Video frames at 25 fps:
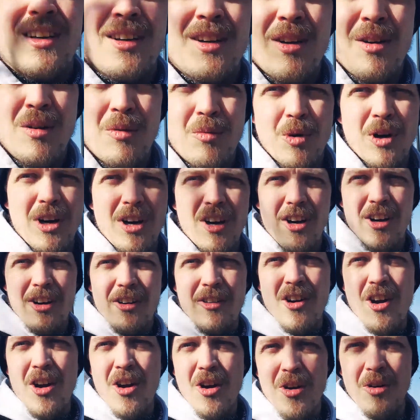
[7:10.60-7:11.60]
work on your
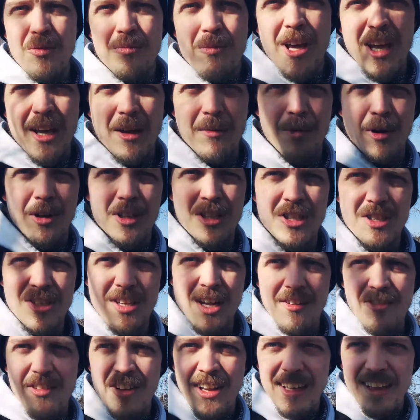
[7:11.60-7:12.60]
own, make a bunch of
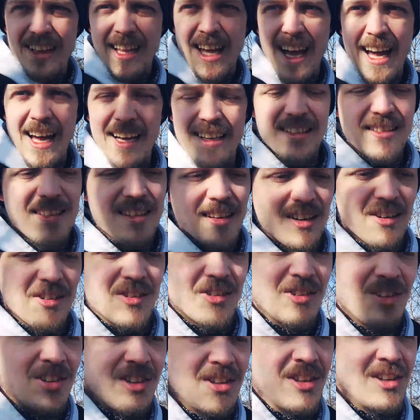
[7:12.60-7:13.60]
stuff like that. So
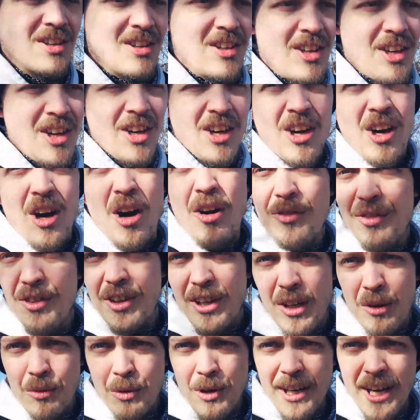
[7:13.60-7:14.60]
hopefully
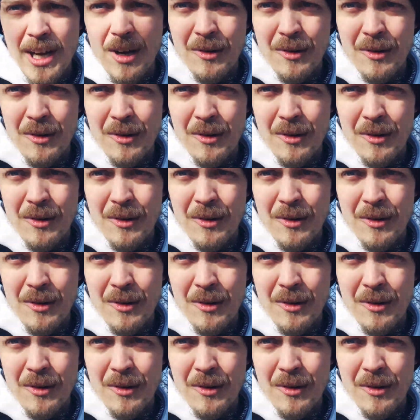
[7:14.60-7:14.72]
it'll work out.